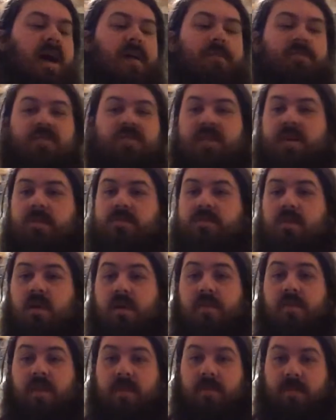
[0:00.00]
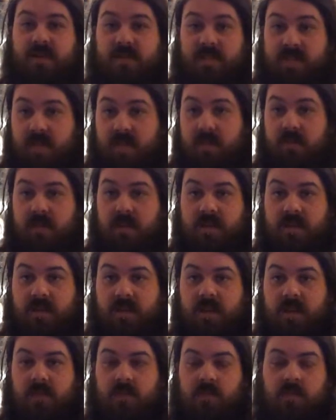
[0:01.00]
So that was kind of like my Stingray
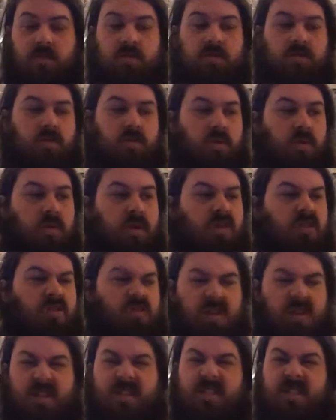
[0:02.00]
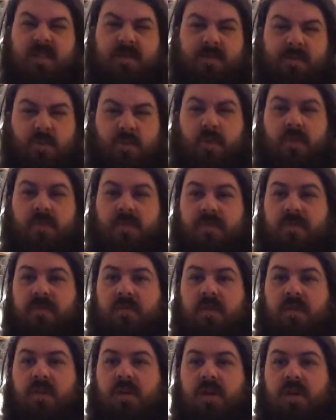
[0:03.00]
sound, or aggressive sort of
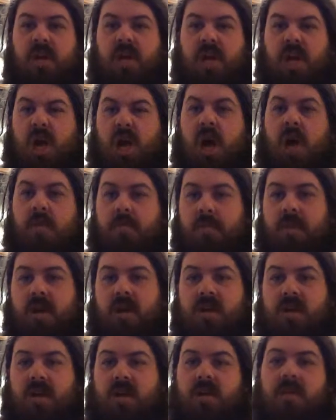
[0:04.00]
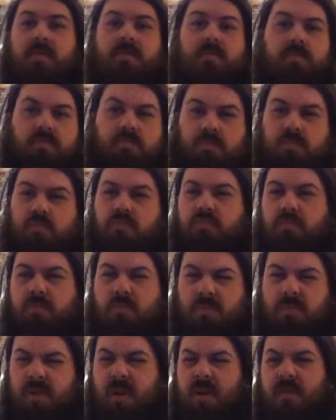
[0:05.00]
humbucker,
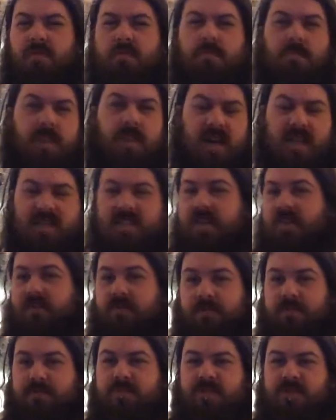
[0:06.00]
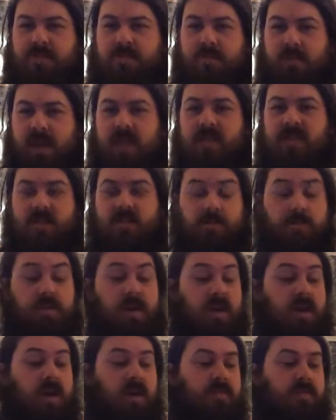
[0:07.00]
massive
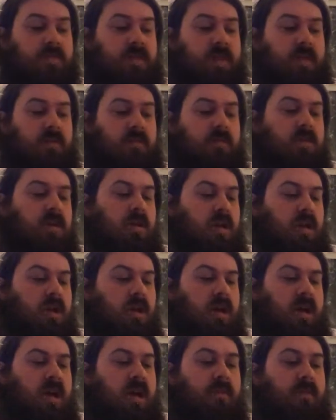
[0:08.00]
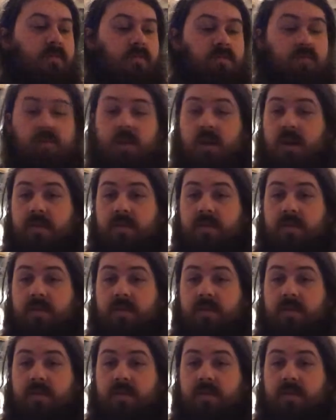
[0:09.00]
pickup sound. Really,